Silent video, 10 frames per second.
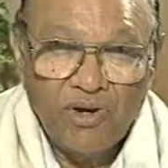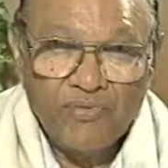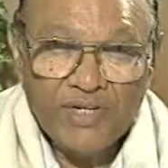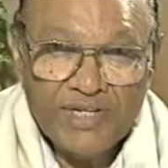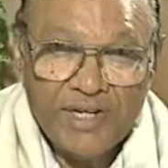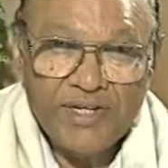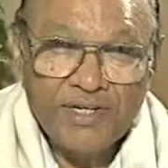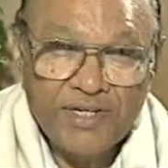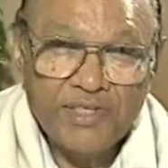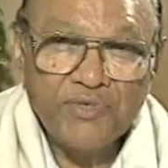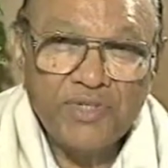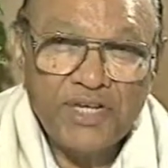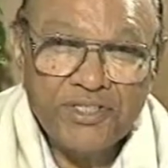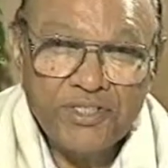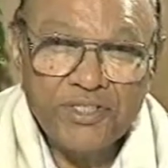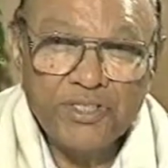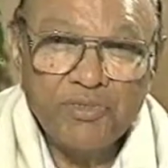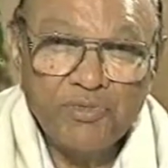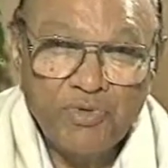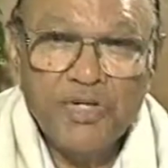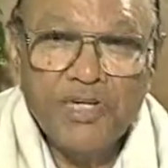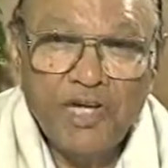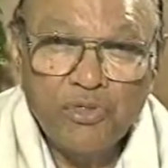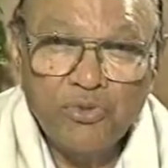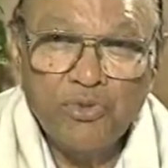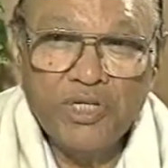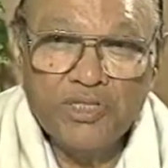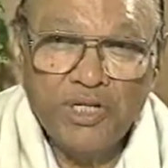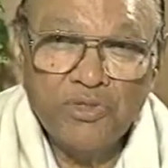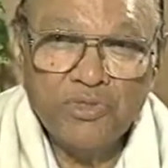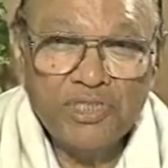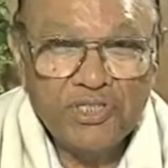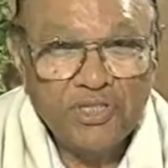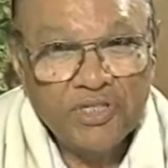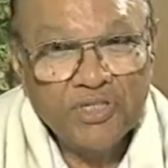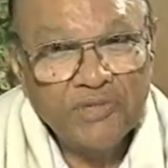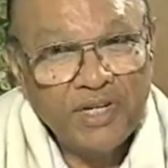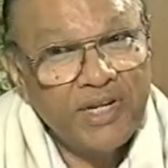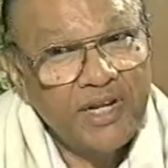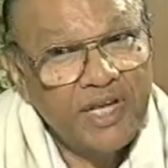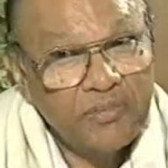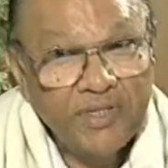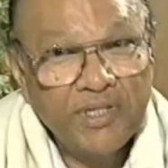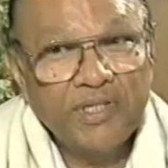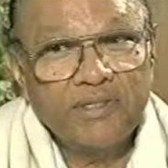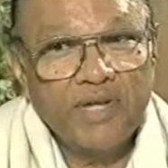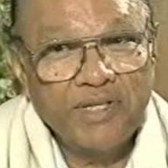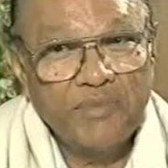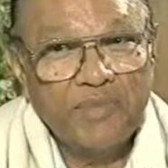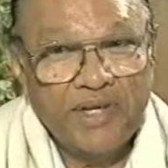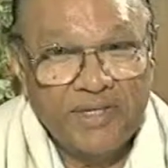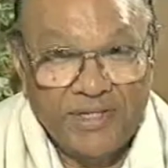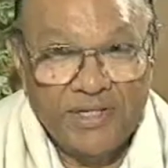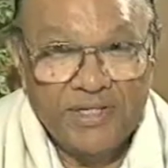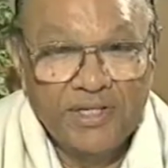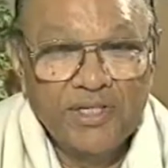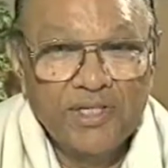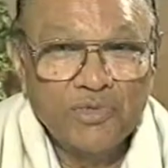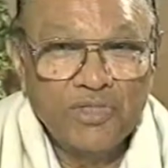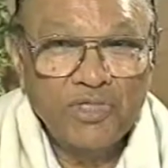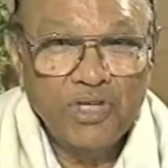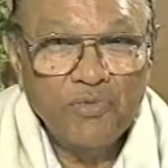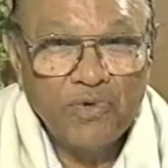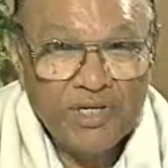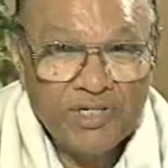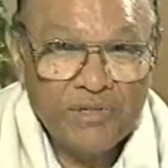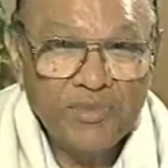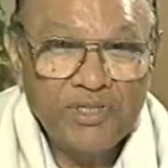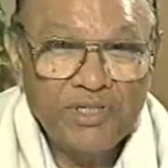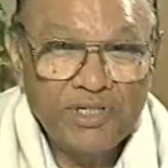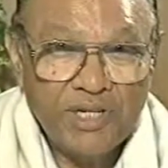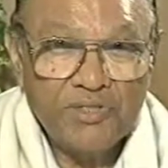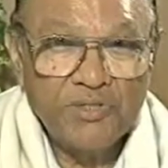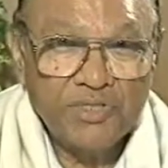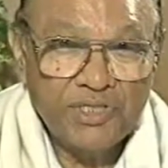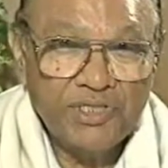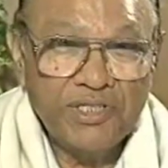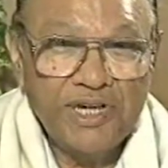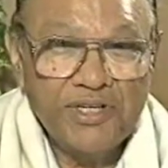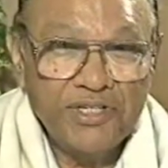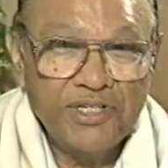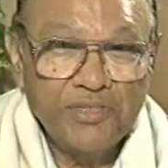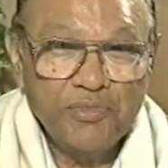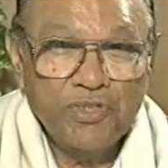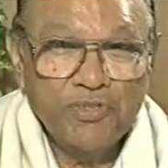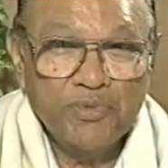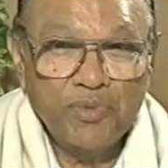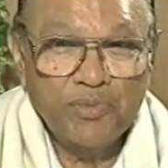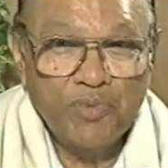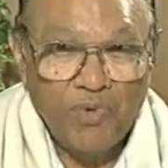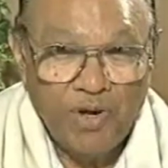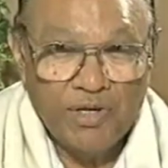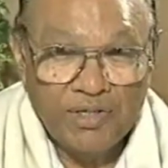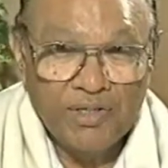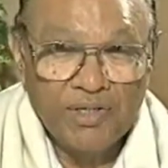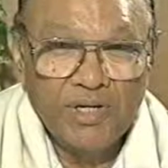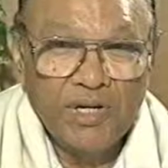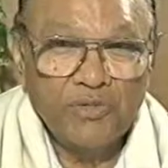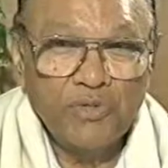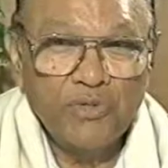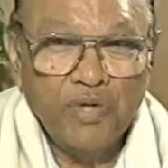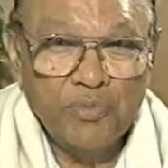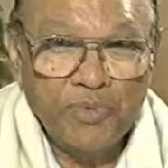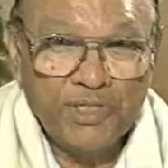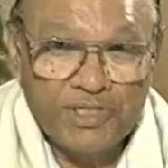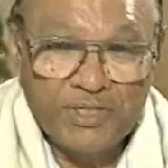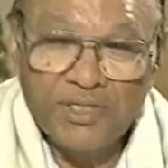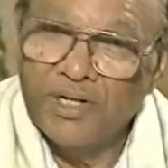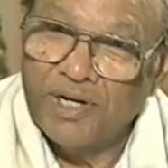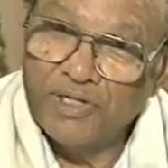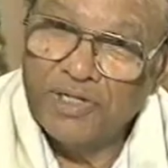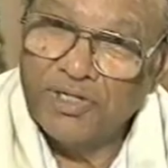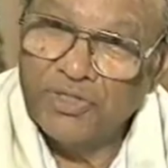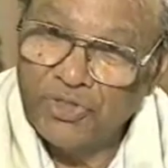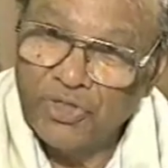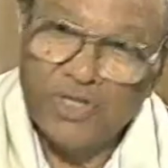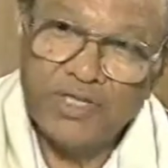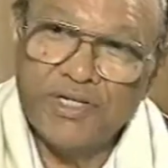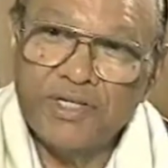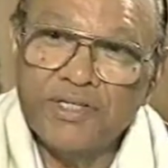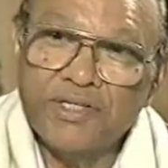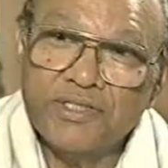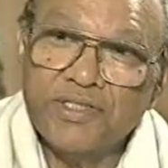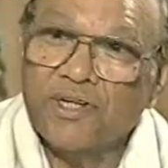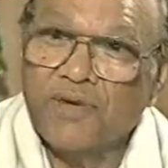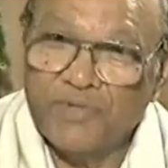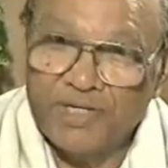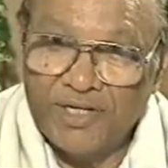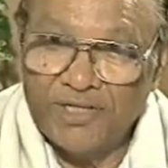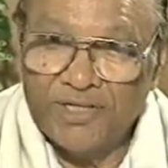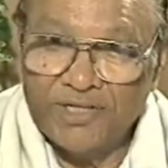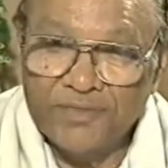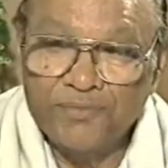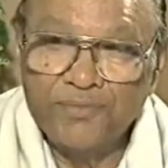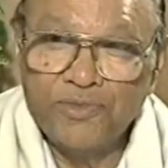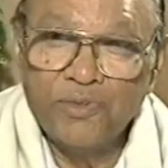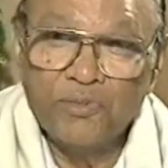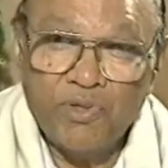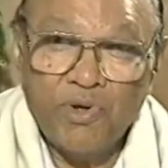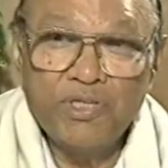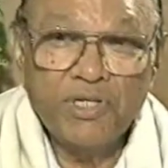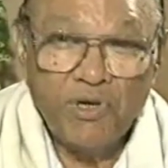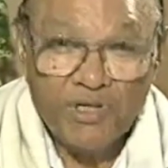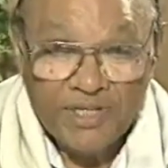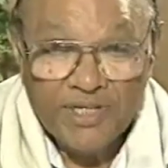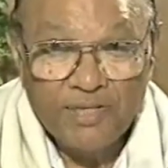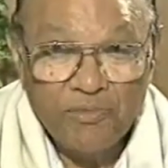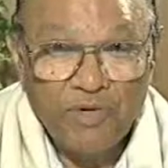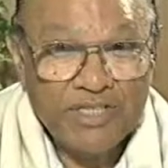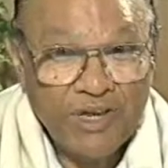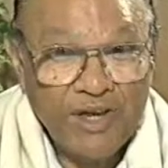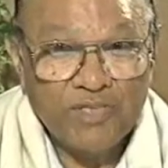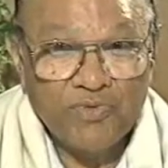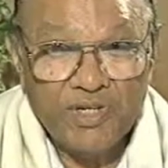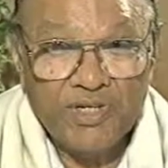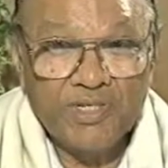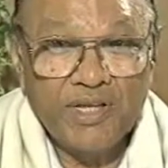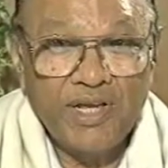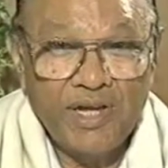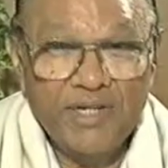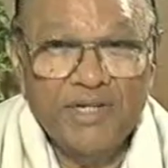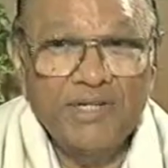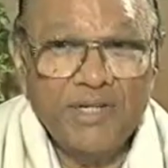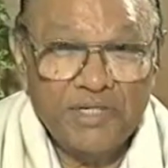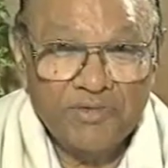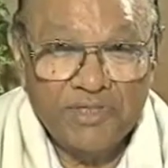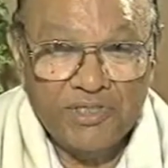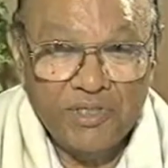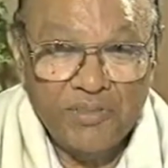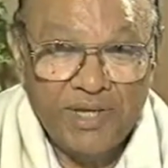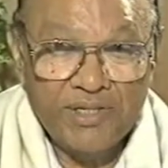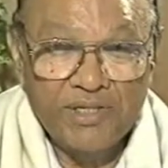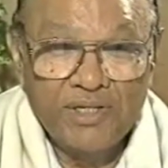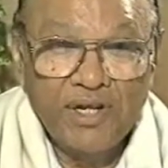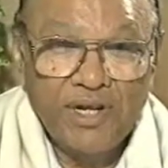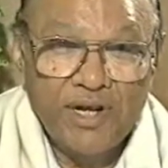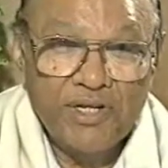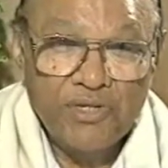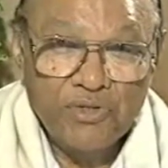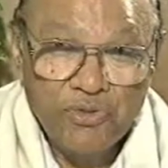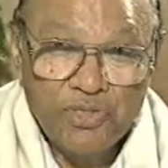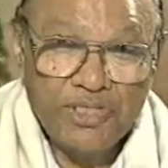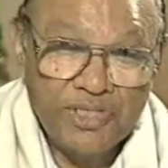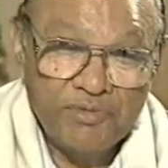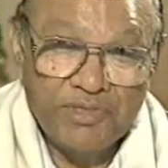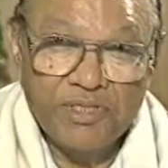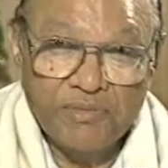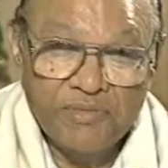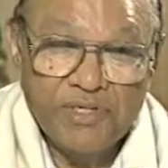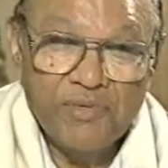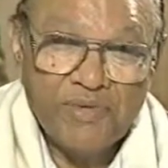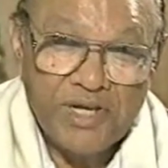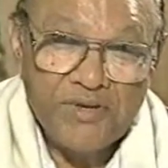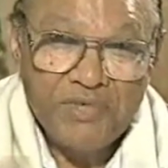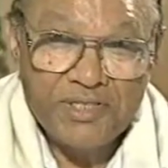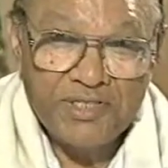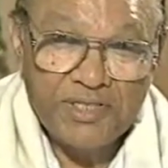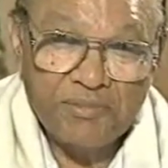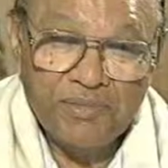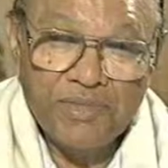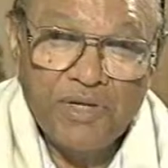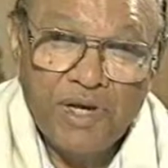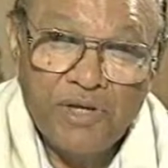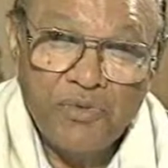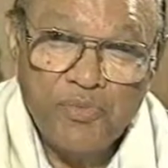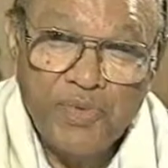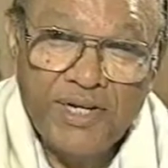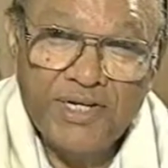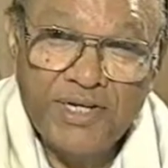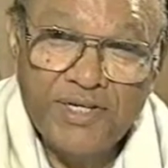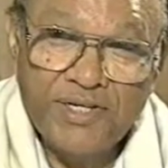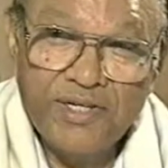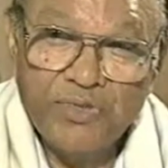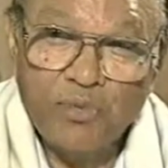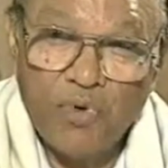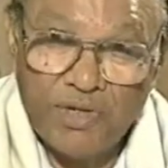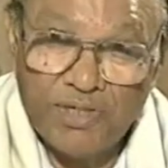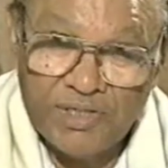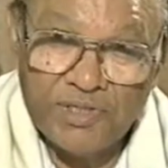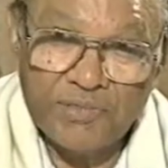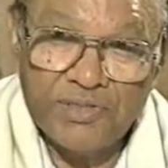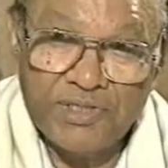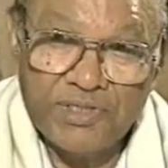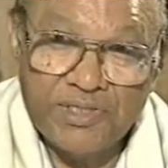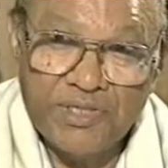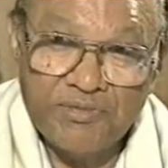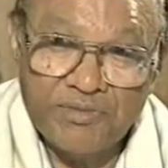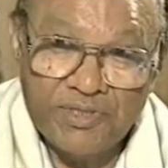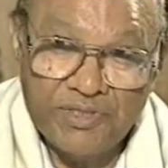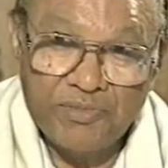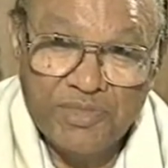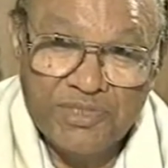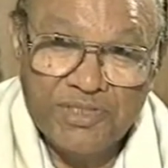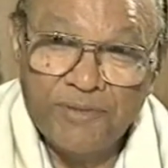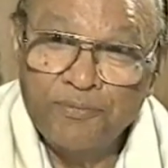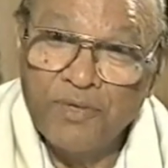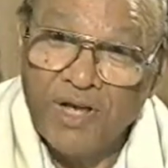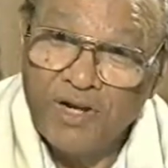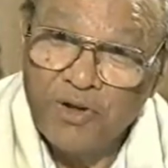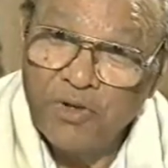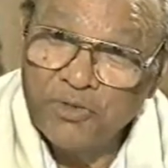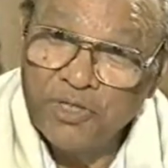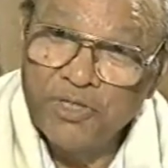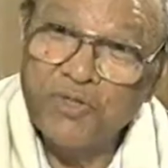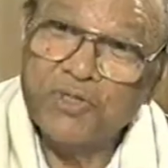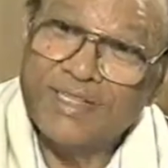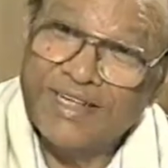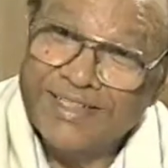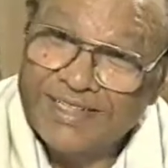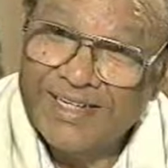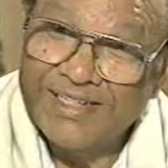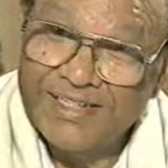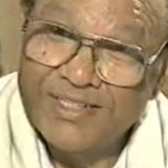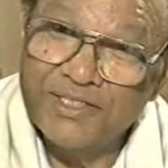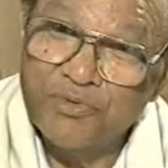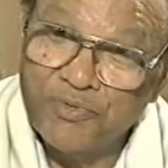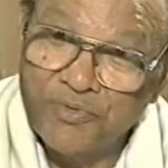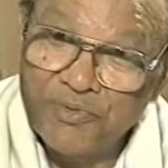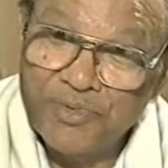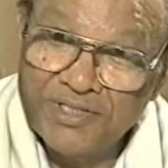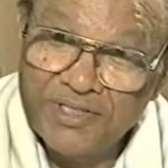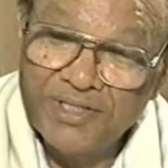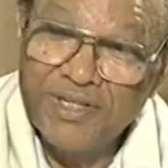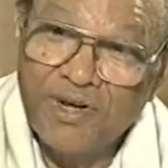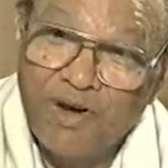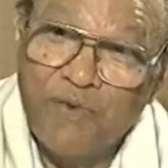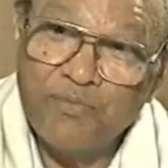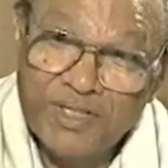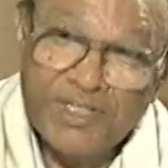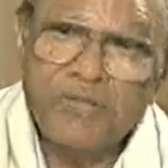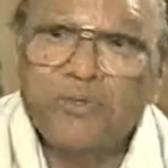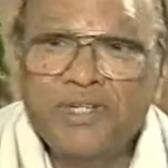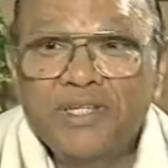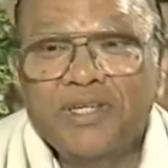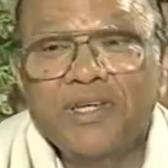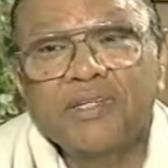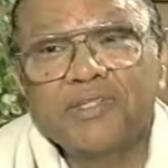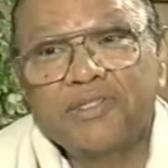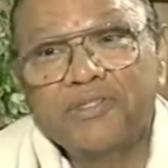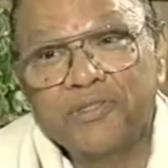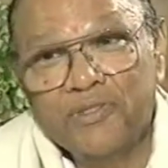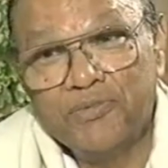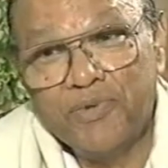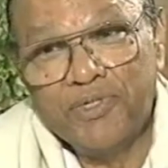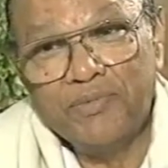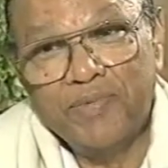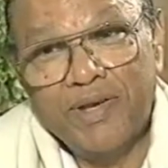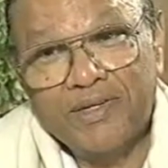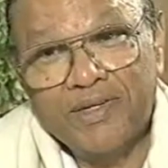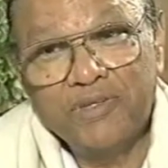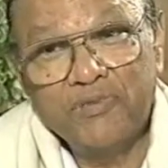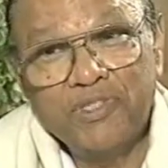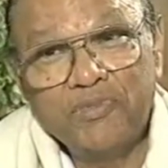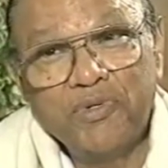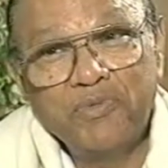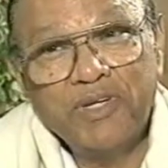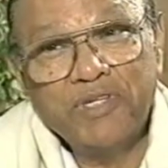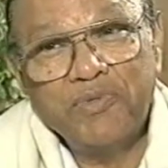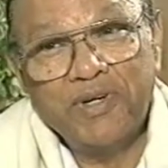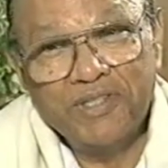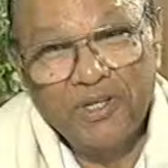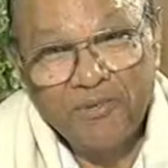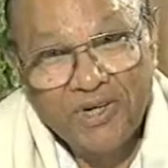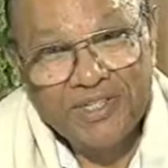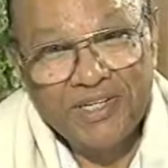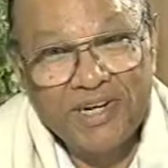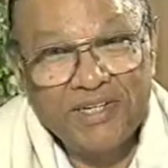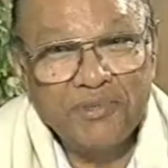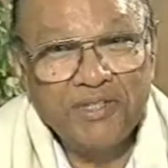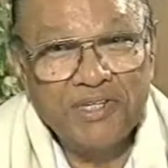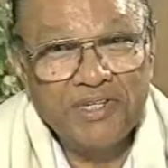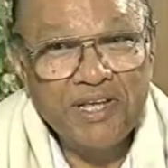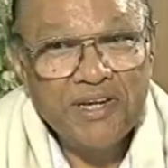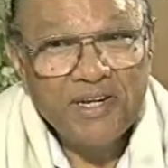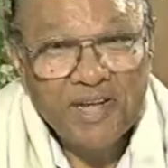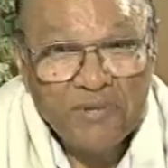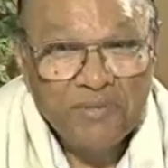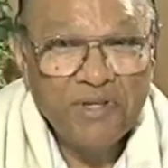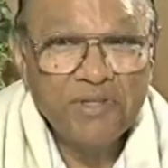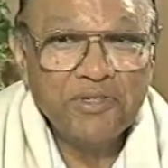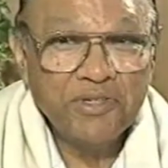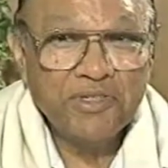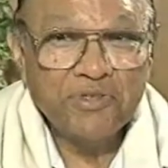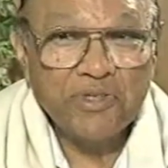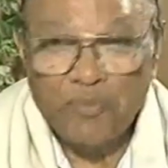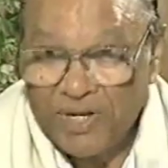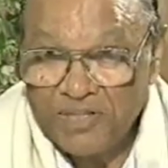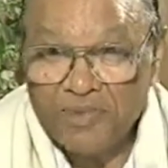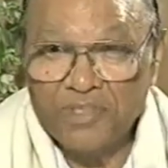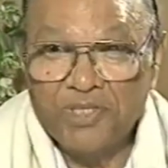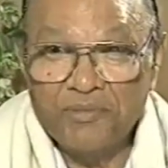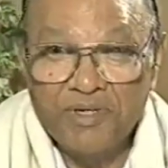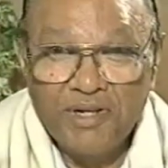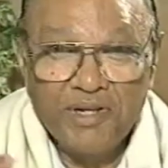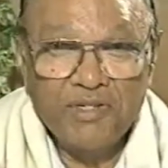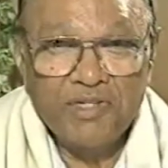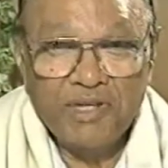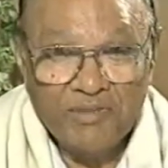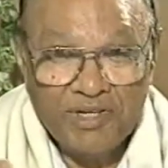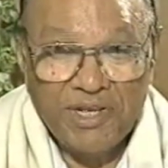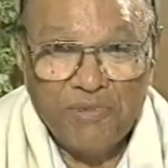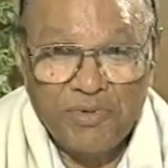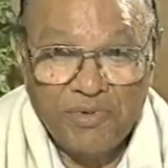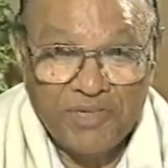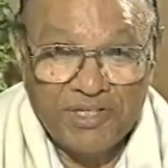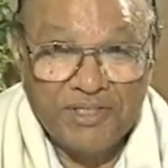After 90 days, if it exceeds even 1 day or 2 days also, they are charging for entire period at a higher bank rate. So they wanted me that I should see the 90 days period should be blocked and should not be touched, and they can charge higher interest rate after 90 days. But on the contrary, what they asked for it, I had an interaction with the Reserve Bank and I negotiated with them, convinced them I could make it 90 days blocked at the interest rate of 13%, and I also negotiated another 90 days at 15%. After that only I said it is going to the bank rate, which has been much better than what they anticipated. Any time it is a surprise for them and they are very happy about it.